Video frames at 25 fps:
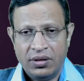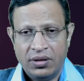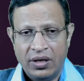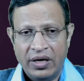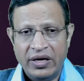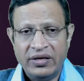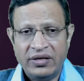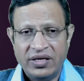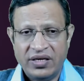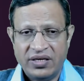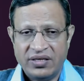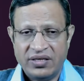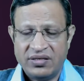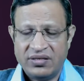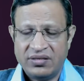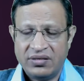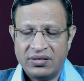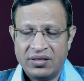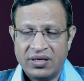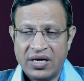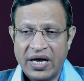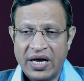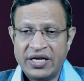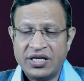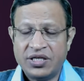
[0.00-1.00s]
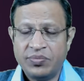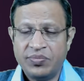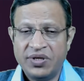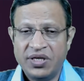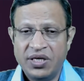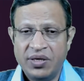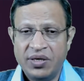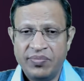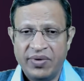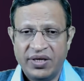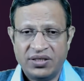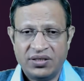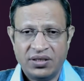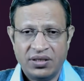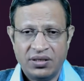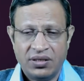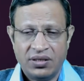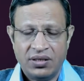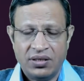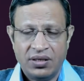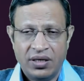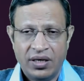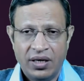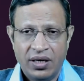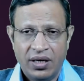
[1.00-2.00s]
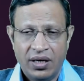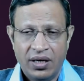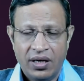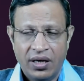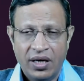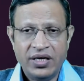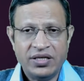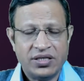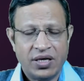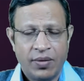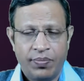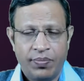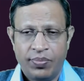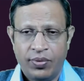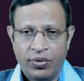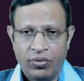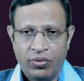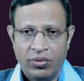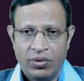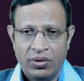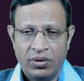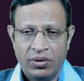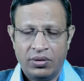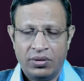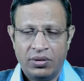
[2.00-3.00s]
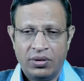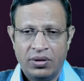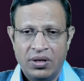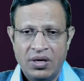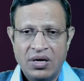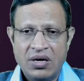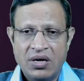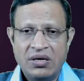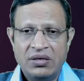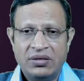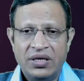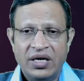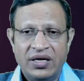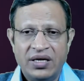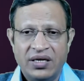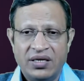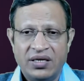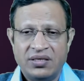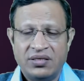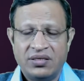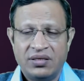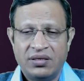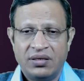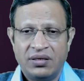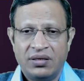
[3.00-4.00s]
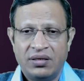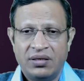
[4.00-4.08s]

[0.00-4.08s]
it is Canterbury method is approved. That is